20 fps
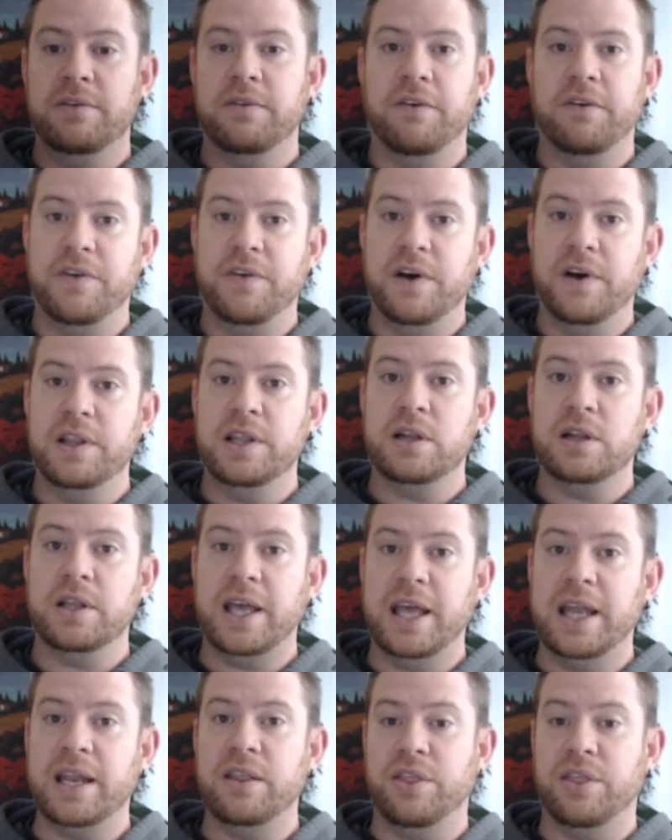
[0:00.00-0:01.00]
fun little
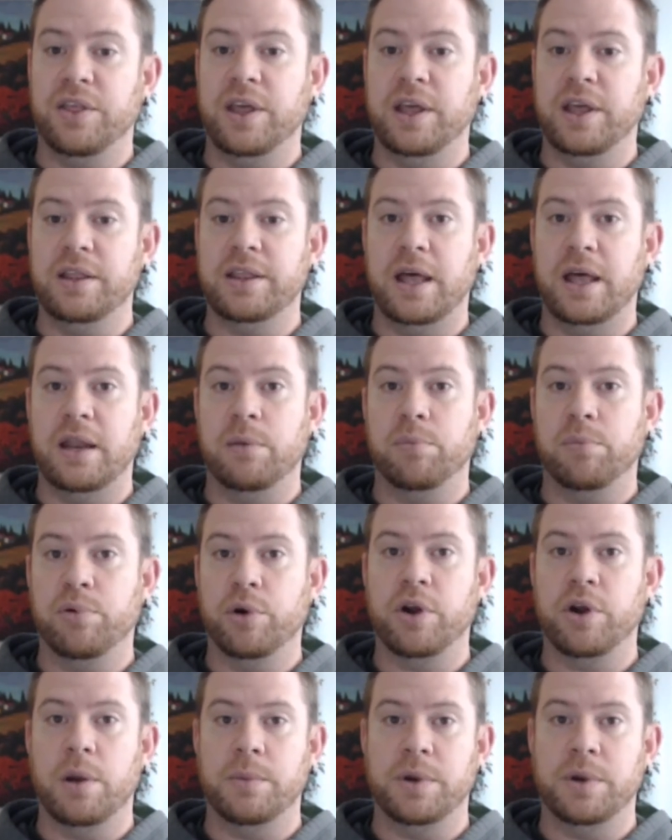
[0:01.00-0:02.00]
hidden thing that a
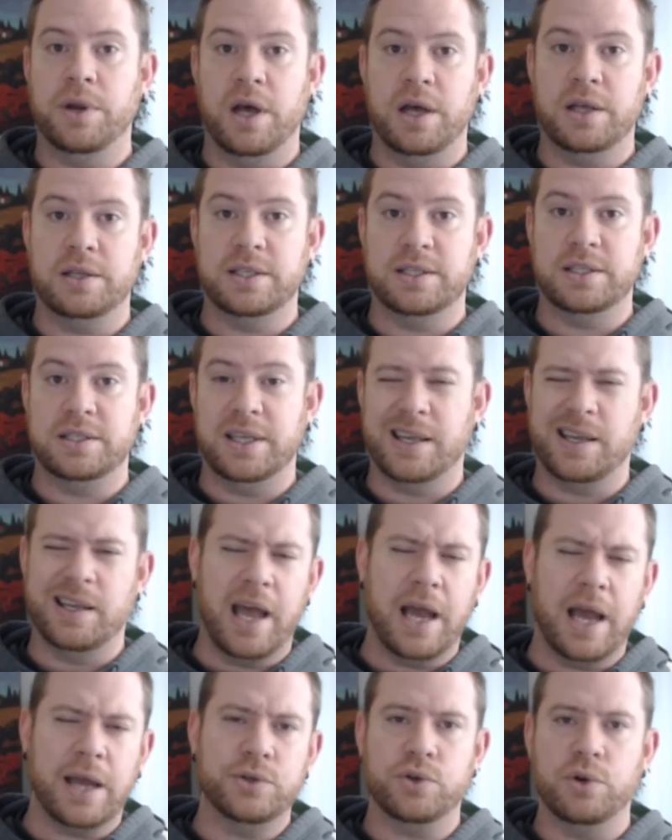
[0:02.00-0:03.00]
programmer does. It's like
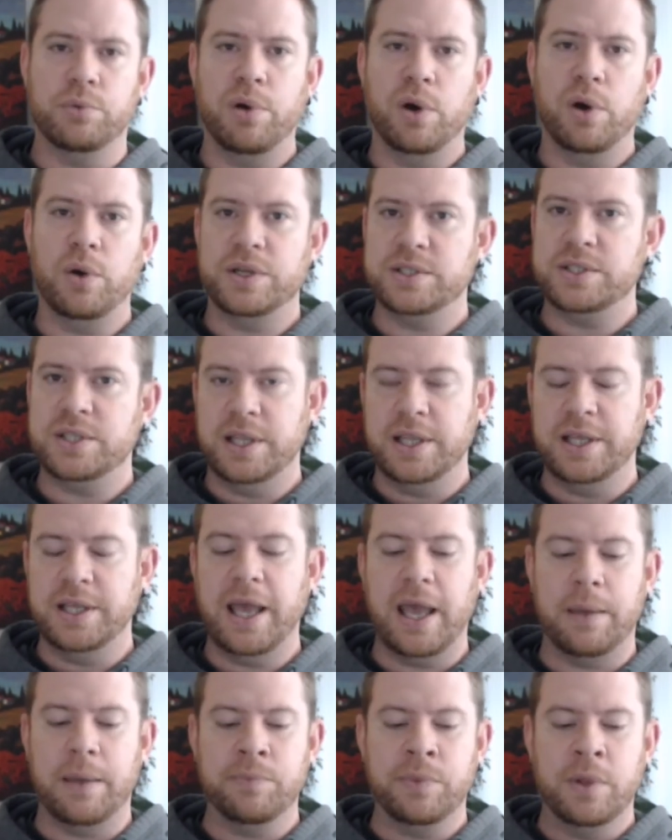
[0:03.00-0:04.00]
an extra bonus to the
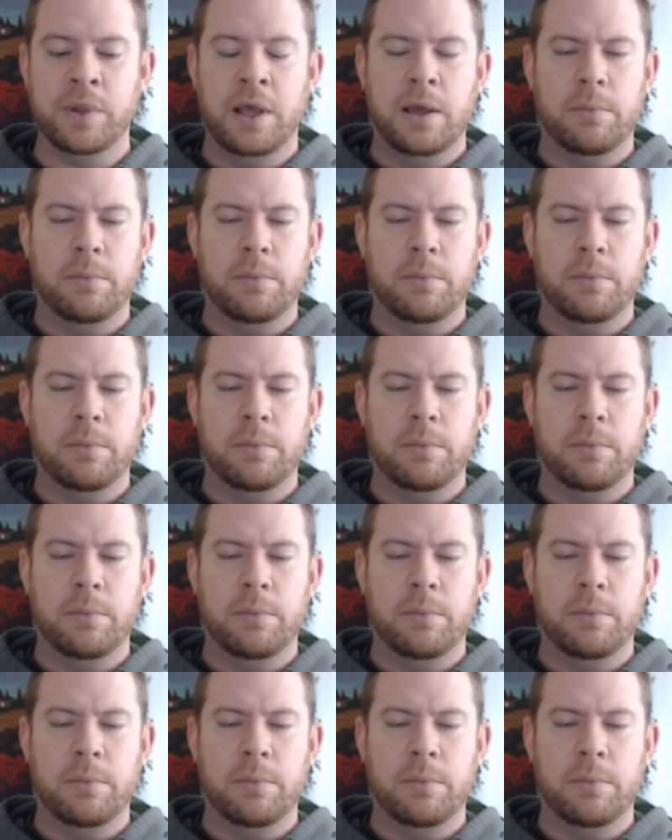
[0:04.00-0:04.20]
game.